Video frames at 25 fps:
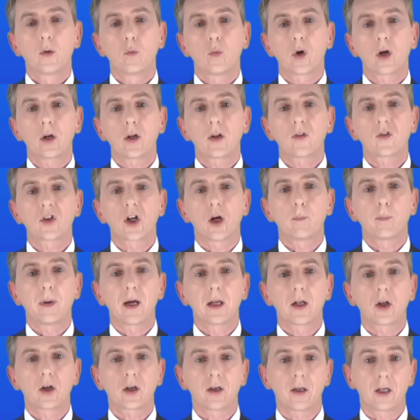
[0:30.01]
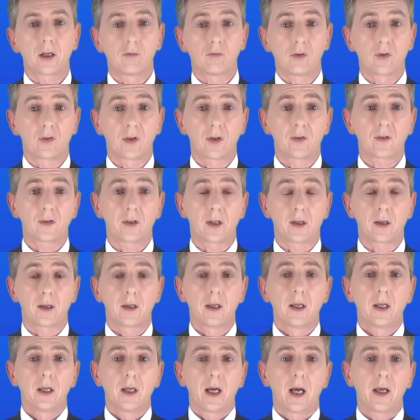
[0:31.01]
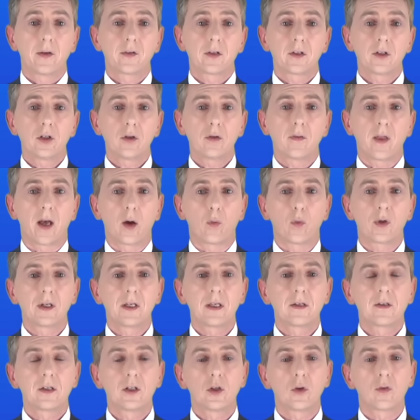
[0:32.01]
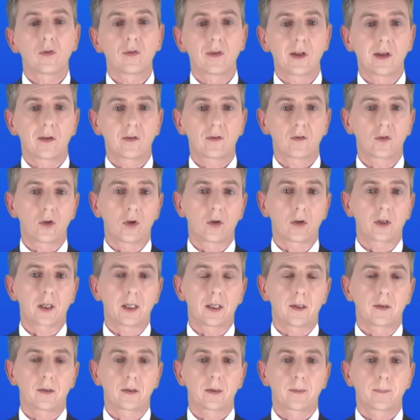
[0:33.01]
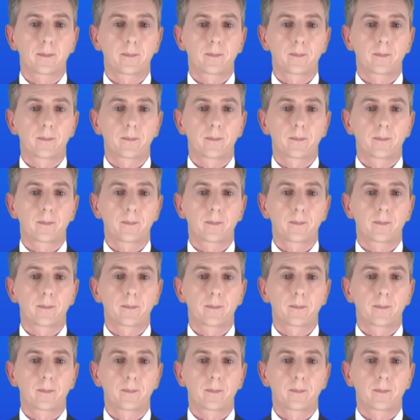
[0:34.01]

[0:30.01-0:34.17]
We're going to start by looking at a resistor, and to do that, we need to use this circuit.